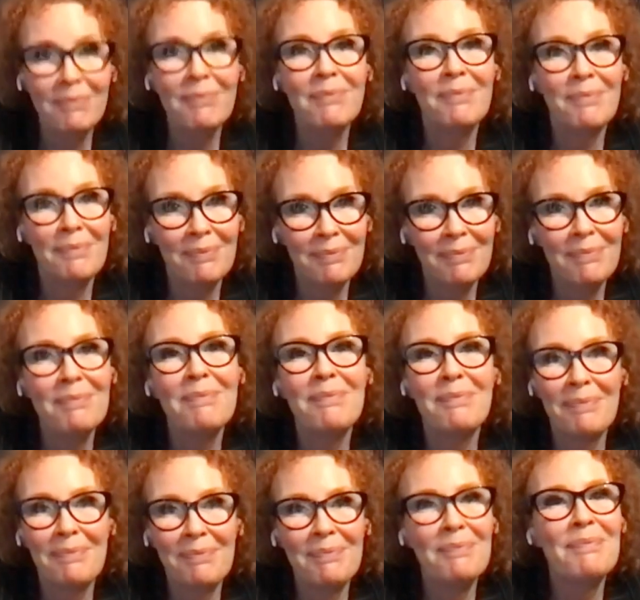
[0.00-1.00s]
God,
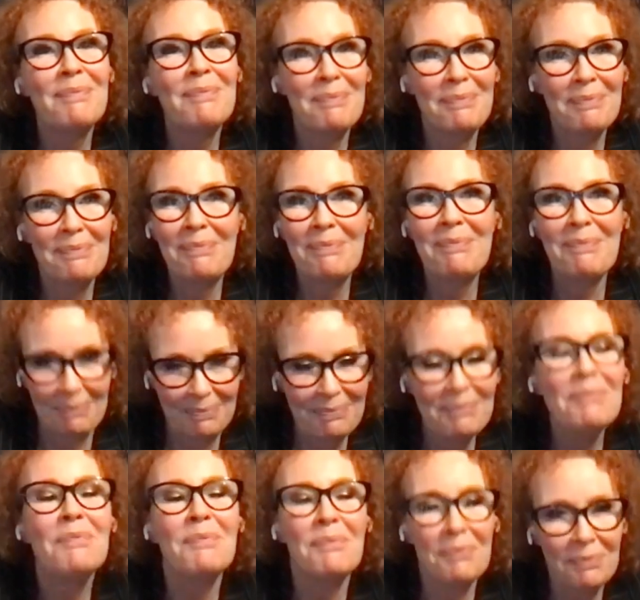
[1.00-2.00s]
name it. I
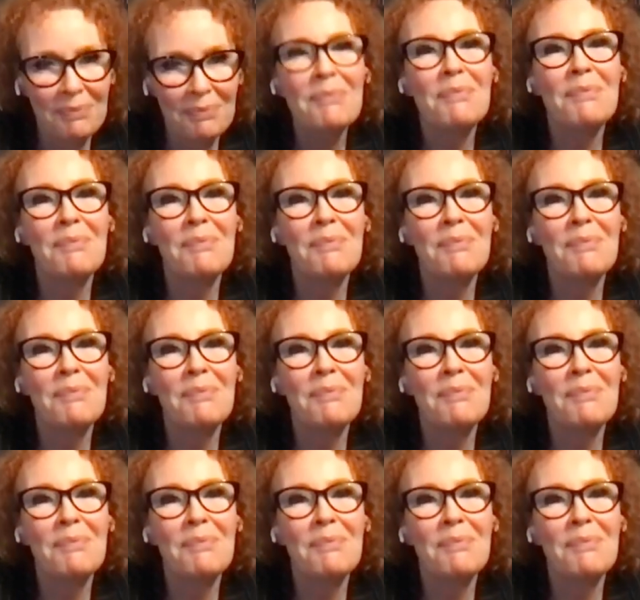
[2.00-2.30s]
don't really